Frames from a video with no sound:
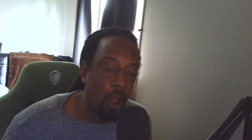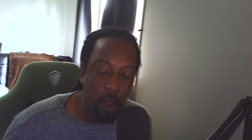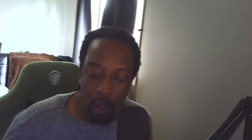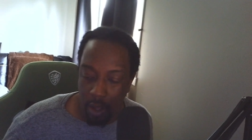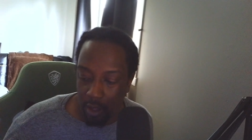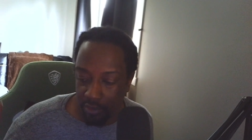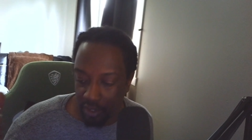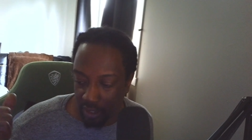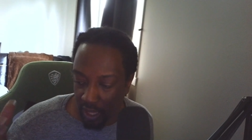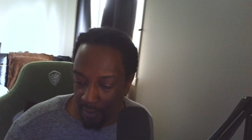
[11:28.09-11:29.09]

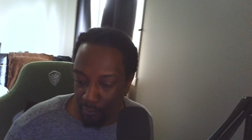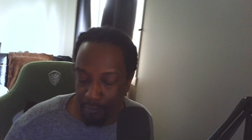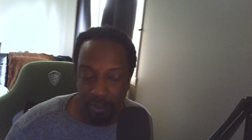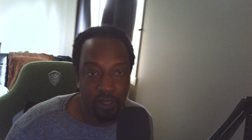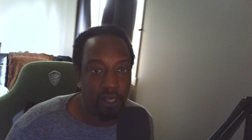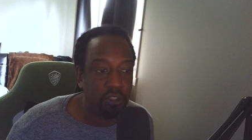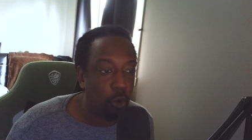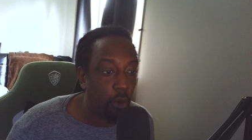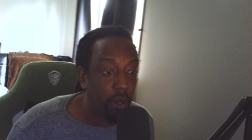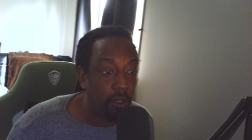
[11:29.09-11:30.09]
the game we played against
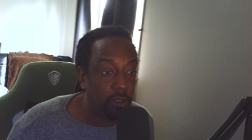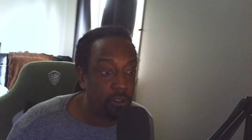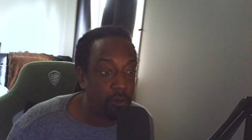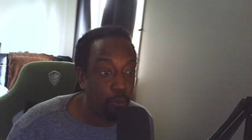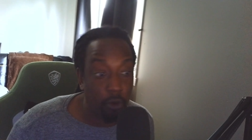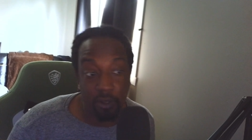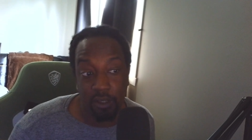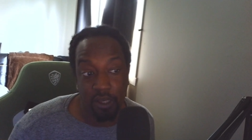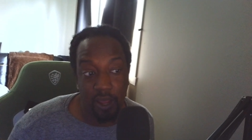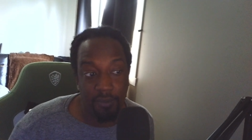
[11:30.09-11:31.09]
the Oilers more
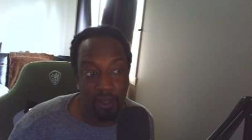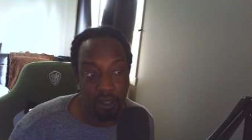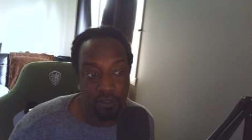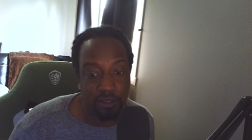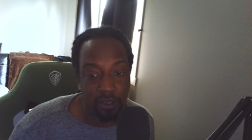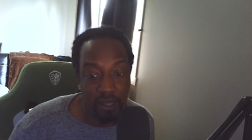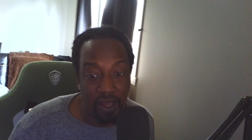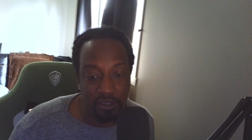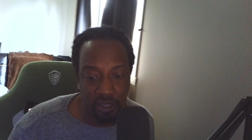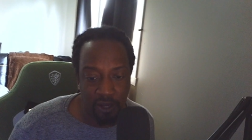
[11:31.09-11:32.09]
than the game against
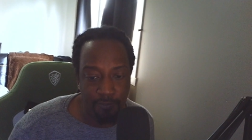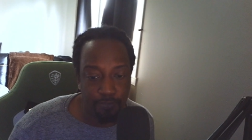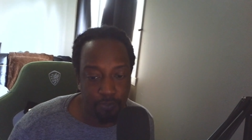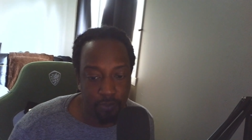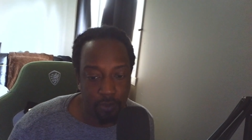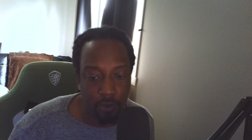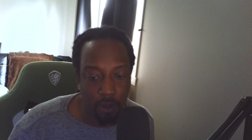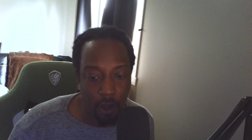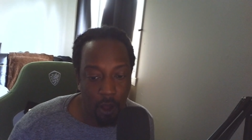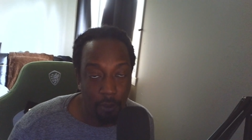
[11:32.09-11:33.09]
last night.
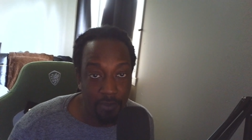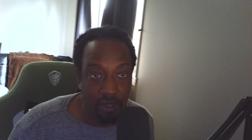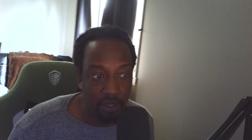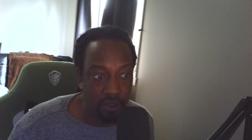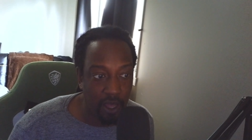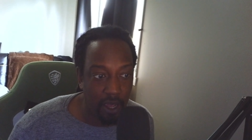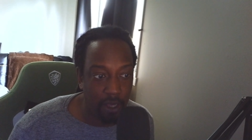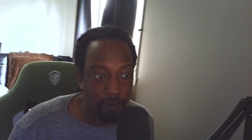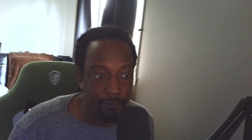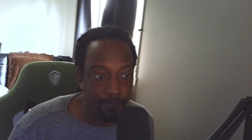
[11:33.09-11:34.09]
Albeit that,